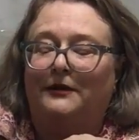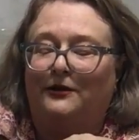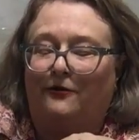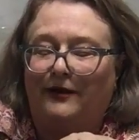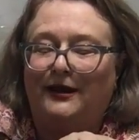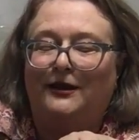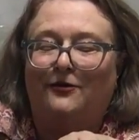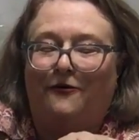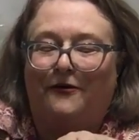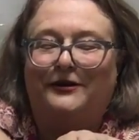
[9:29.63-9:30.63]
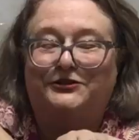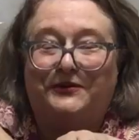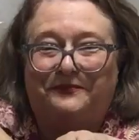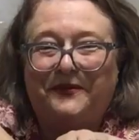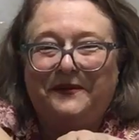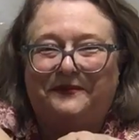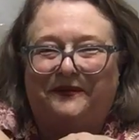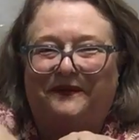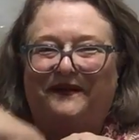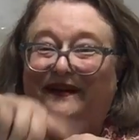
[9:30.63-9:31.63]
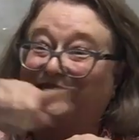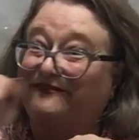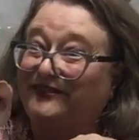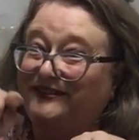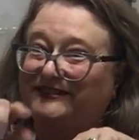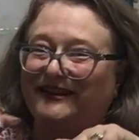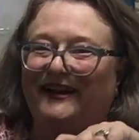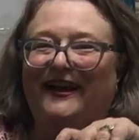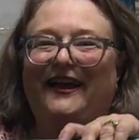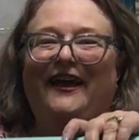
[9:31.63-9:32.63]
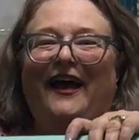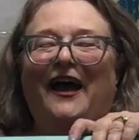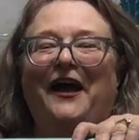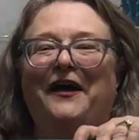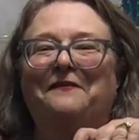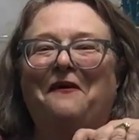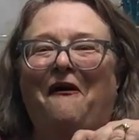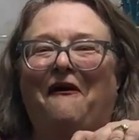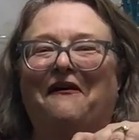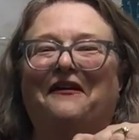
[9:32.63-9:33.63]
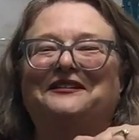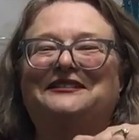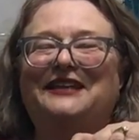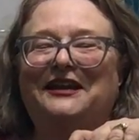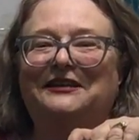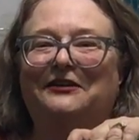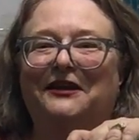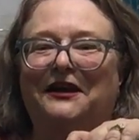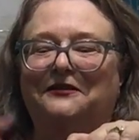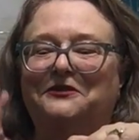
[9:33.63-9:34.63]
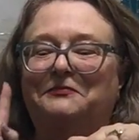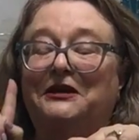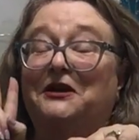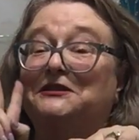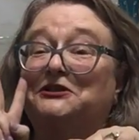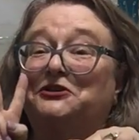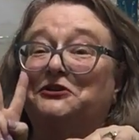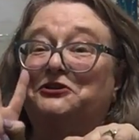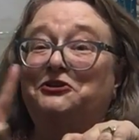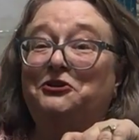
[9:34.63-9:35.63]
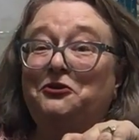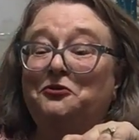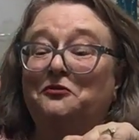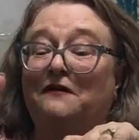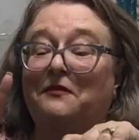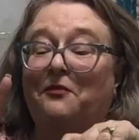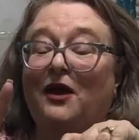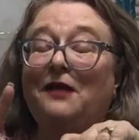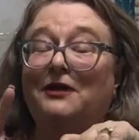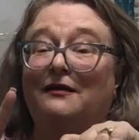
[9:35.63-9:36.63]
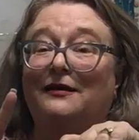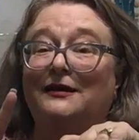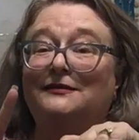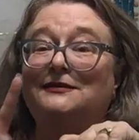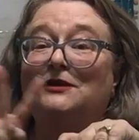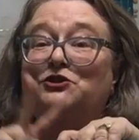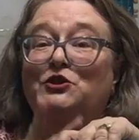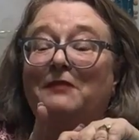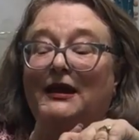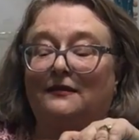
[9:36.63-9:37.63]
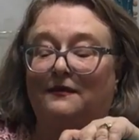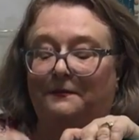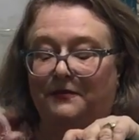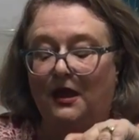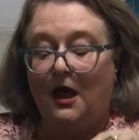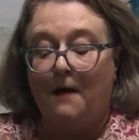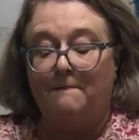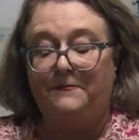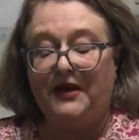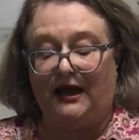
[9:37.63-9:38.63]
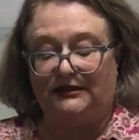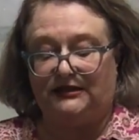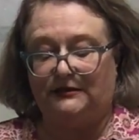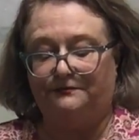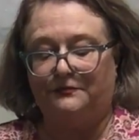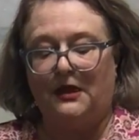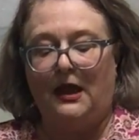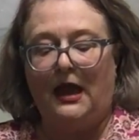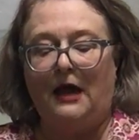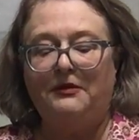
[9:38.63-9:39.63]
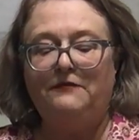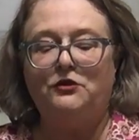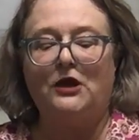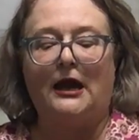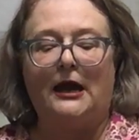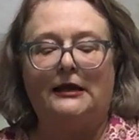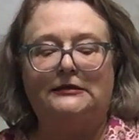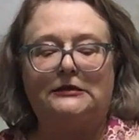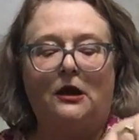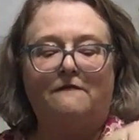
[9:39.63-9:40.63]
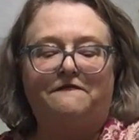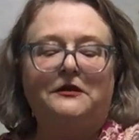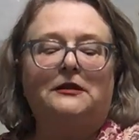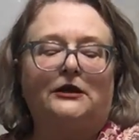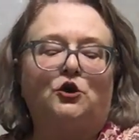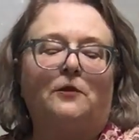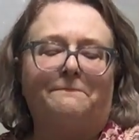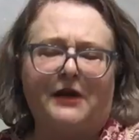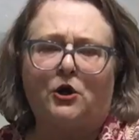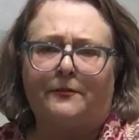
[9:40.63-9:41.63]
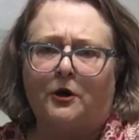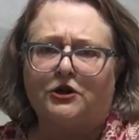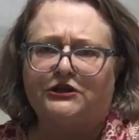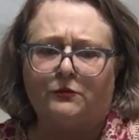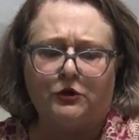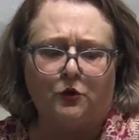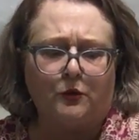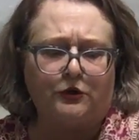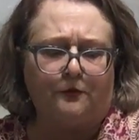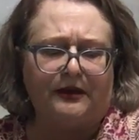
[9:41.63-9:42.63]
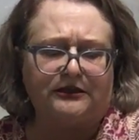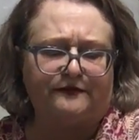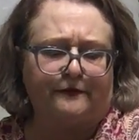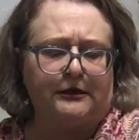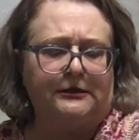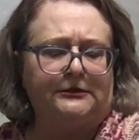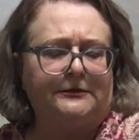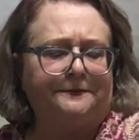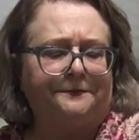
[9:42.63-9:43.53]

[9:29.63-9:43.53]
green, orange, and purple, fooled you, are our secondary colors because it took 2 of the primaries to make them. But how many of you guys feel like you're a better person when you're with your best friend?